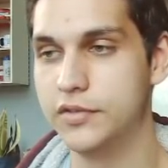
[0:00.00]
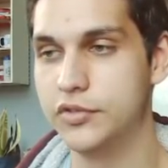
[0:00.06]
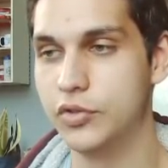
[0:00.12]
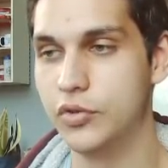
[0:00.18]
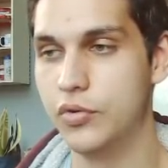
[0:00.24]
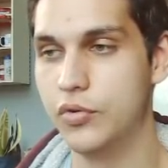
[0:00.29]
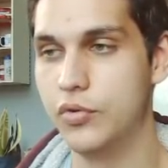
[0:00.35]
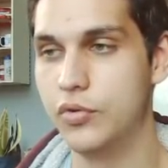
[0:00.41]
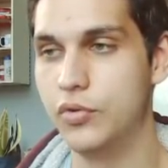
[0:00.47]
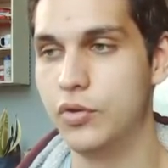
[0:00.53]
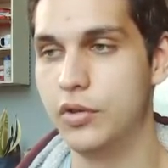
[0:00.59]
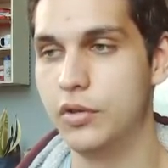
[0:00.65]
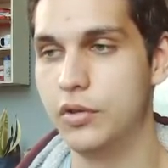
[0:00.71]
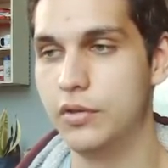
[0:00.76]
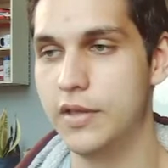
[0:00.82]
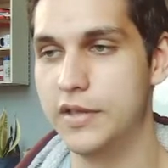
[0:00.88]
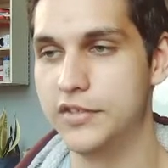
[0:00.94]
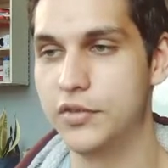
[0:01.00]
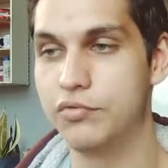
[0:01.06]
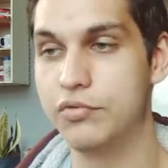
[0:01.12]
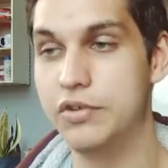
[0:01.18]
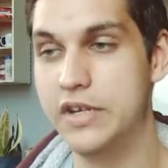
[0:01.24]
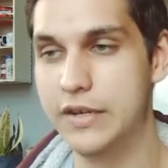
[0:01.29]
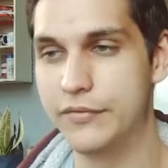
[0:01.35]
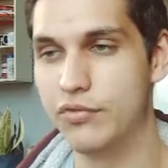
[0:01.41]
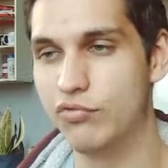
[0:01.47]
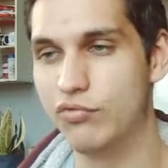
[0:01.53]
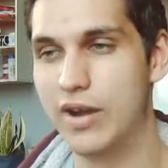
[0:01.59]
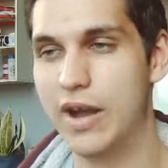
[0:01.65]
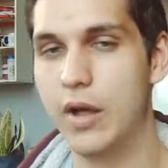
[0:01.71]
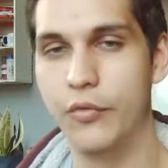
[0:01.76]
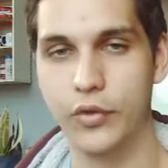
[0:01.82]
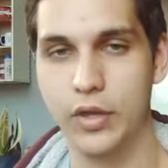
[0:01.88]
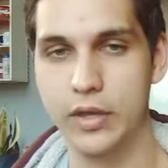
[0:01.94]
So there's 3 different
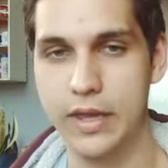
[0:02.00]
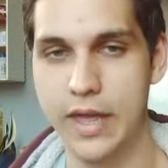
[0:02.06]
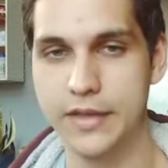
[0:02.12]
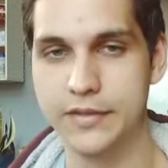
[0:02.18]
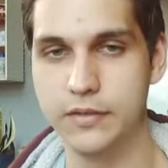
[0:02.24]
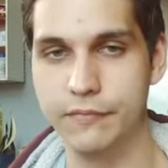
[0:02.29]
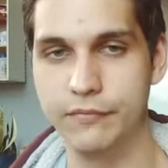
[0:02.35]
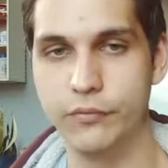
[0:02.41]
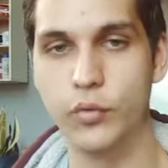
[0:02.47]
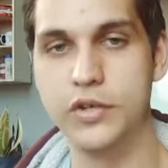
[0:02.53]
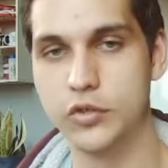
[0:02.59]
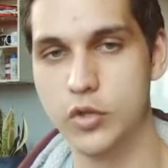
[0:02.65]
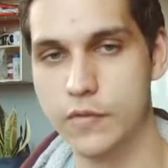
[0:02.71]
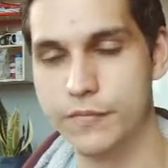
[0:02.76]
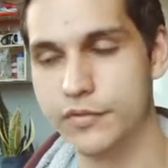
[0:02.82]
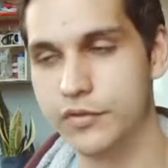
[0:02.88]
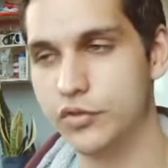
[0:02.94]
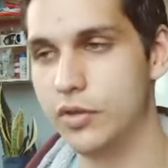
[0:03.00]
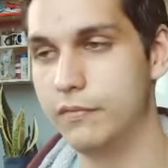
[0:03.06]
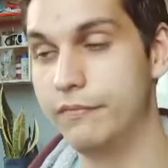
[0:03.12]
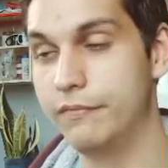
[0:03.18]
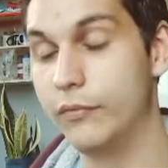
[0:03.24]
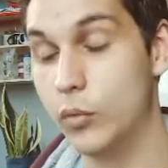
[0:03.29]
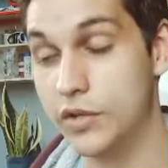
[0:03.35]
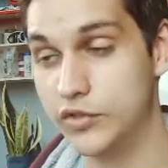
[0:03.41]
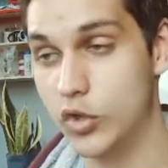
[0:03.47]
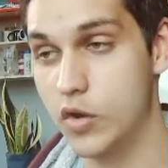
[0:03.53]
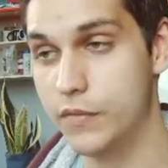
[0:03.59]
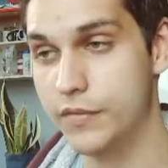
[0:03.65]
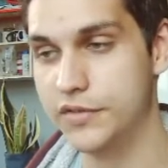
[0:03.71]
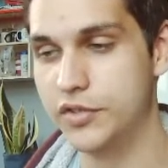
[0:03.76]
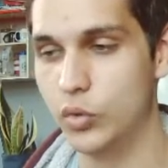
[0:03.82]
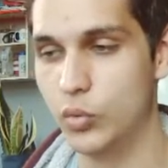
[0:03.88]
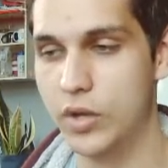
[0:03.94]
rounds, I guess, of
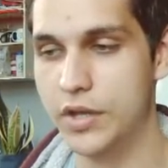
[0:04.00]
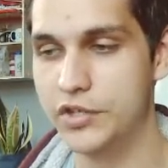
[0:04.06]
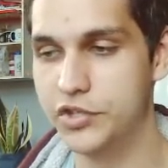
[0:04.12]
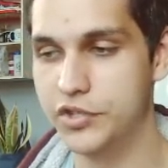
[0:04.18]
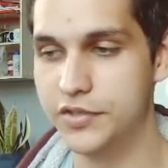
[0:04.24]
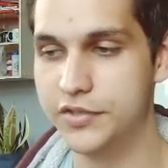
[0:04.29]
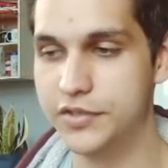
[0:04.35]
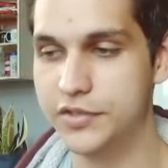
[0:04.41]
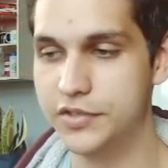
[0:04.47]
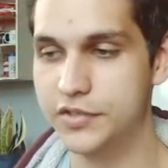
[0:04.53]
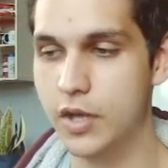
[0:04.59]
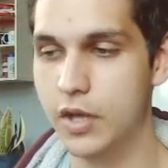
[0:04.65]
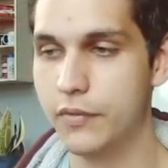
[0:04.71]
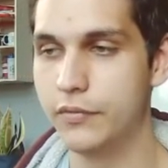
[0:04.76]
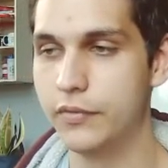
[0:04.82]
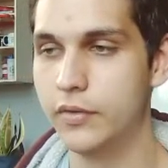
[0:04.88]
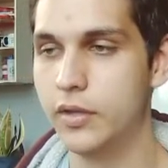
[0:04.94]
voiceovers and questions and stuff.